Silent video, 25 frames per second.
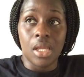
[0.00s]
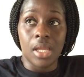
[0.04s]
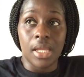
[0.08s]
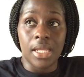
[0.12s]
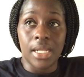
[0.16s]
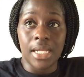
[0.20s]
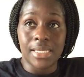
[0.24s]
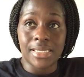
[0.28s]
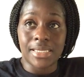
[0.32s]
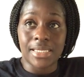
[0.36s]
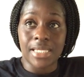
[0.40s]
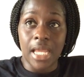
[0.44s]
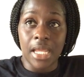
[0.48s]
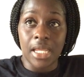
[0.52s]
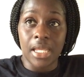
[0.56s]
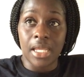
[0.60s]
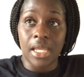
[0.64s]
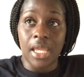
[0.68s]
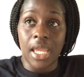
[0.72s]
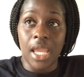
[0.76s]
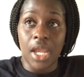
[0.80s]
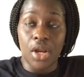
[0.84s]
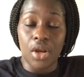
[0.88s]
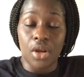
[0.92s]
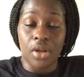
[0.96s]
and it's
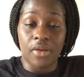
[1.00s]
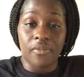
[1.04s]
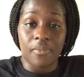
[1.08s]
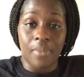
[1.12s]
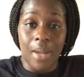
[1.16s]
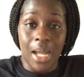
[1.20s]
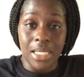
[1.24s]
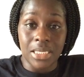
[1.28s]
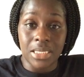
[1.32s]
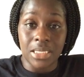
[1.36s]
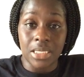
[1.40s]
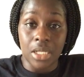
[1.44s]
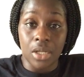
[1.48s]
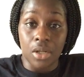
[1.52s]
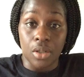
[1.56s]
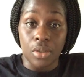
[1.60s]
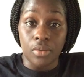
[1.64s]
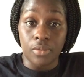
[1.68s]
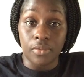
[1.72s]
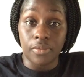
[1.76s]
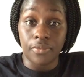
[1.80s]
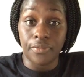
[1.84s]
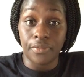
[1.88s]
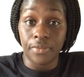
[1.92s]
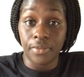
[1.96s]
taking care of
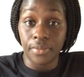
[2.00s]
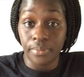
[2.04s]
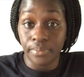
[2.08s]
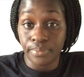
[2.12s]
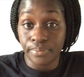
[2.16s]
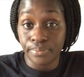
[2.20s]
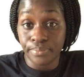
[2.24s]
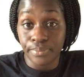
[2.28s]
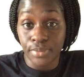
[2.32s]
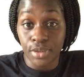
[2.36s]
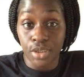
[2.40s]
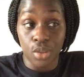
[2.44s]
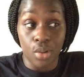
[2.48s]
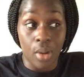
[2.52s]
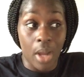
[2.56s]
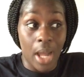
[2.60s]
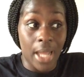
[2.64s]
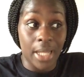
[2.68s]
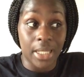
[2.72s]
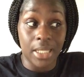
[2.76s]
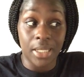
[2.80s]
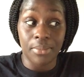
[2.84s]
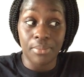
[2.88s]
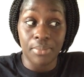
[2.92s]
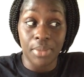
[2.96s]
myself so
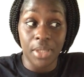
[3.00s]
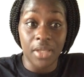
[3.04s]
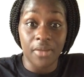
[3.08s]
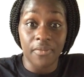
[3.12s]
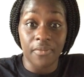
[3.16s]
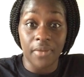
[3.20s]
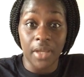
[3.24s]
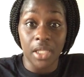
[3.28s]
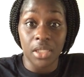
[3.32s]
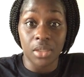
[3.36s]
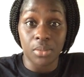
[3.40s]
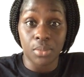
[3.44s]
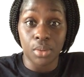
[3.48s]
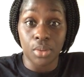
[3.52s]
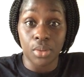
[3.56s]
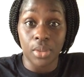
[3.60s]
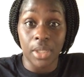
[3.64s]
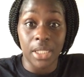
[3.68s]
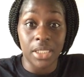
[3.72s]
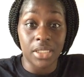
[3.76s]
I can be available.